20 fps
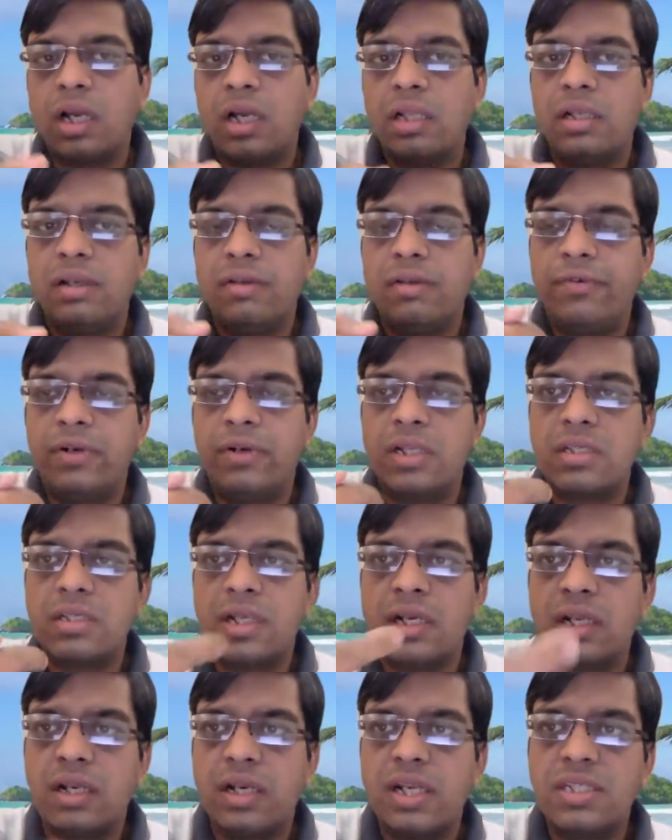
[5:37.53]
either if it is
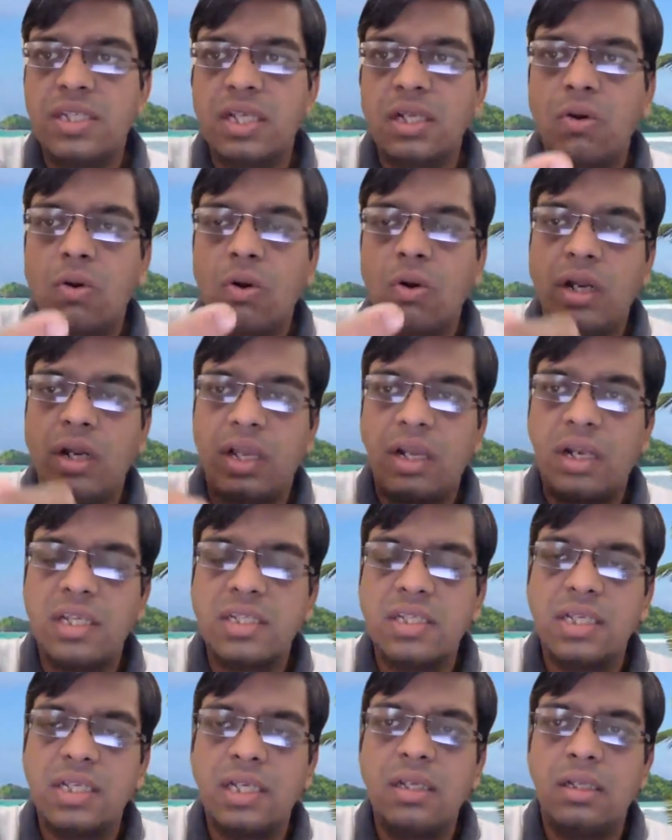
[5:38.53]
increasing or
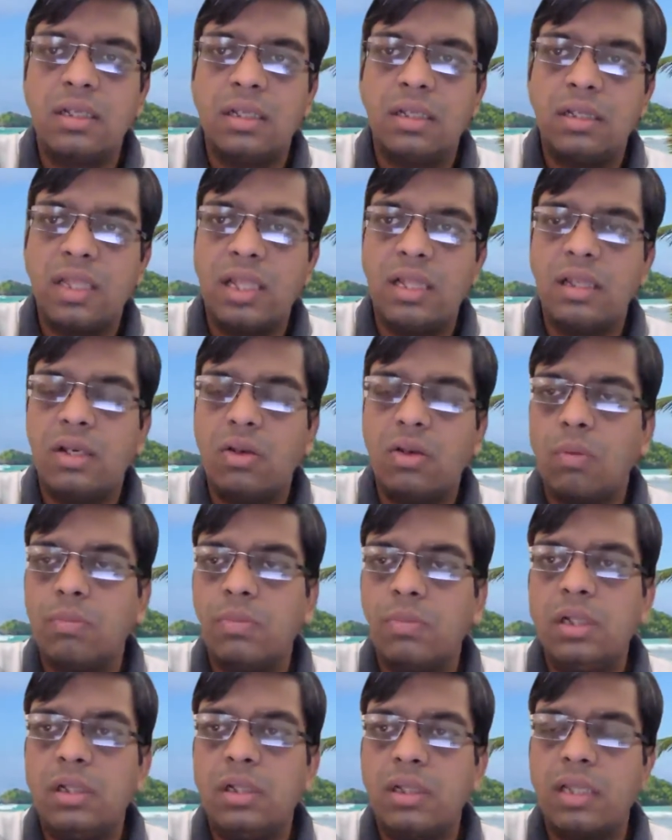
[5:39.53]
decreasing, and then
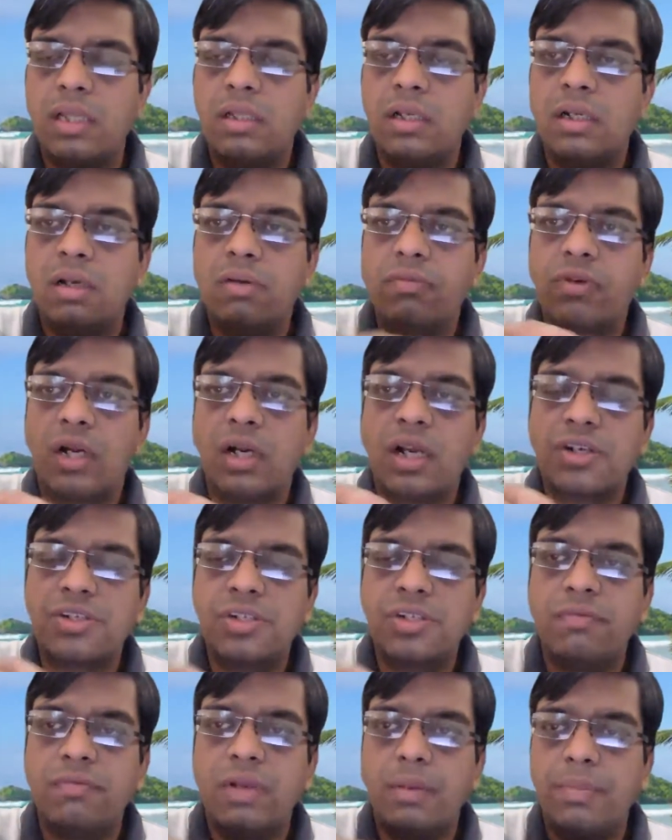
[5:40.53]
the nerve
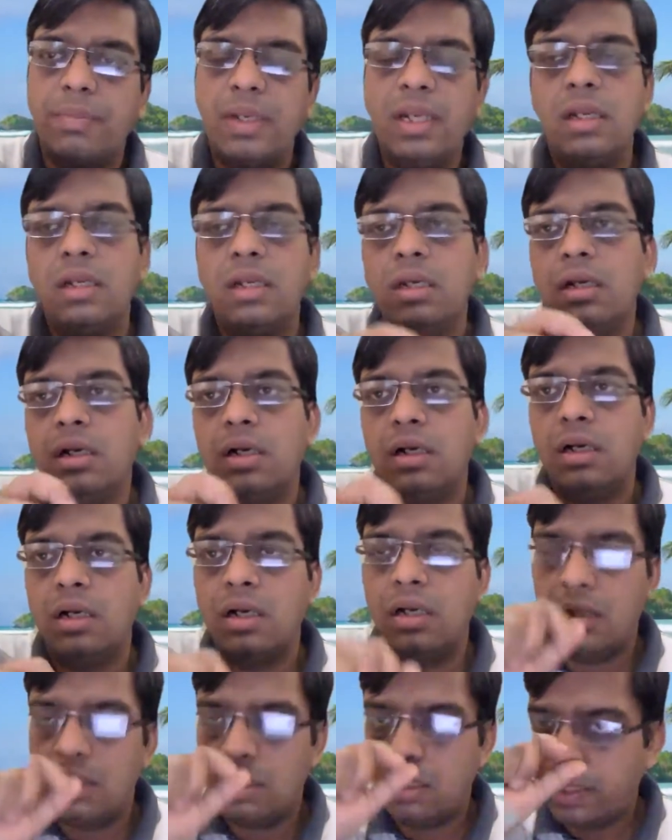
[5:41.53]
conduction will be
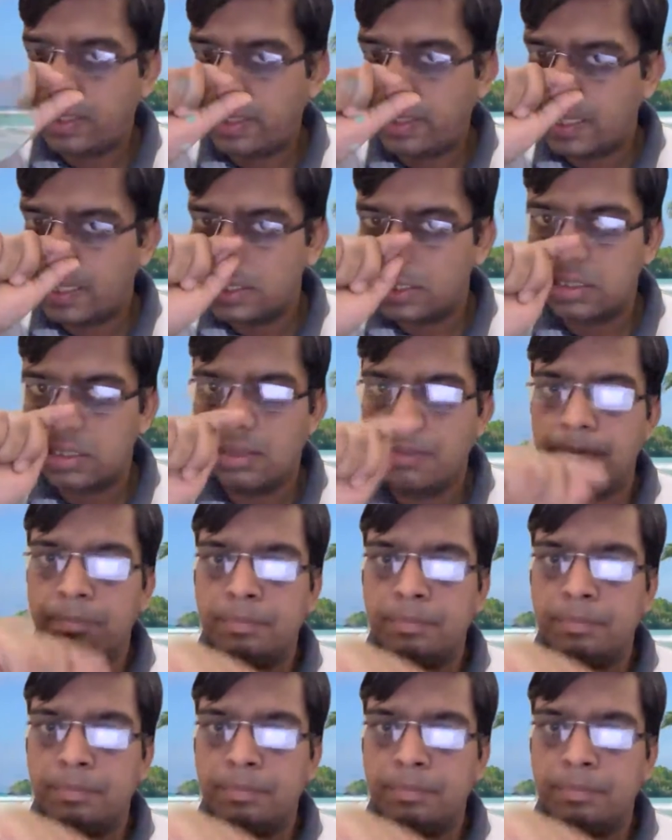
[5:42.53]
deranged.